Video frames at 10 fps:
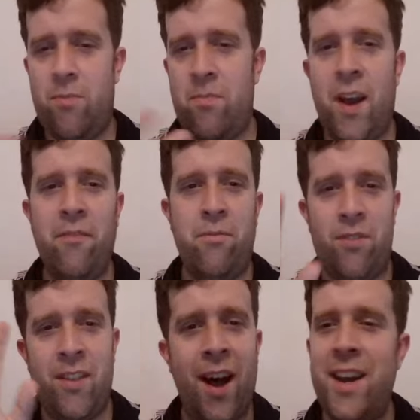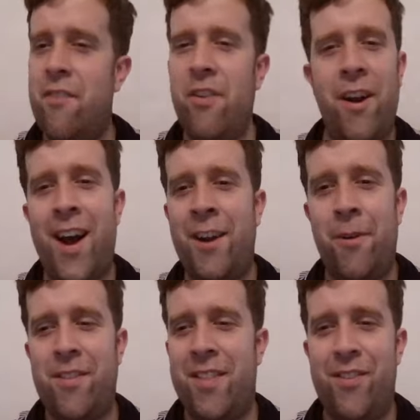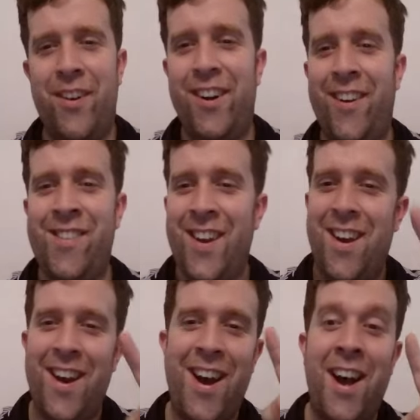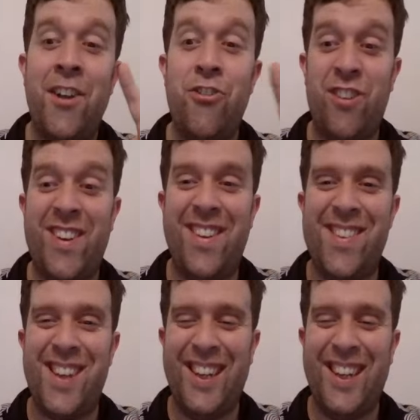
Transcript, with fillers: I, I never know how to end these videos. Uh, cheers.